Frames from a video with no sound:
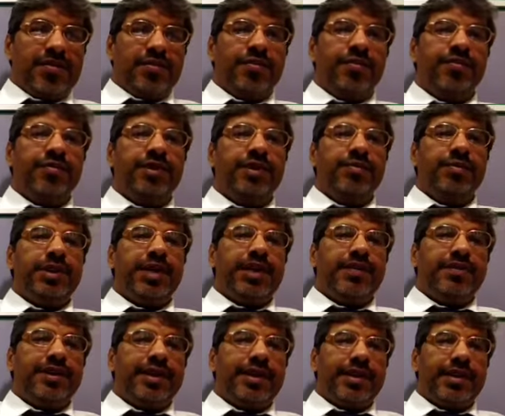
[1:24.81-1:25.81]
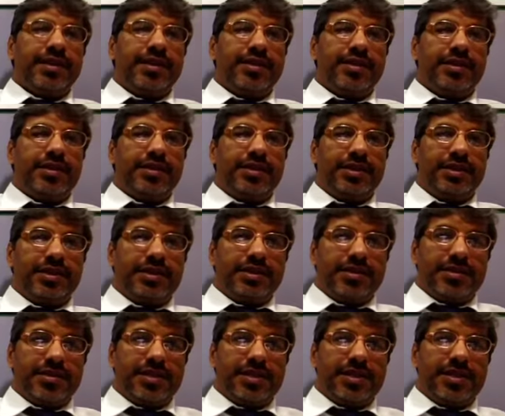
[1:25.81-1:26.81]
Who will be having the
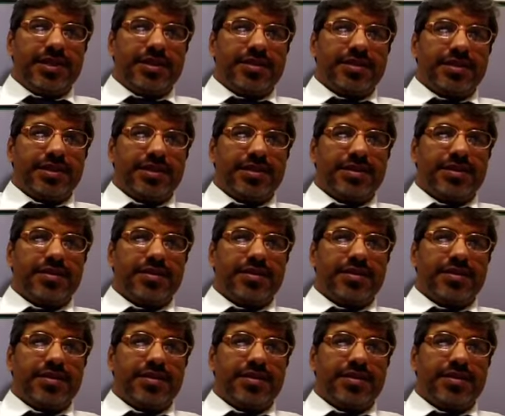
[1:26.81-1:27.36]
digital signature?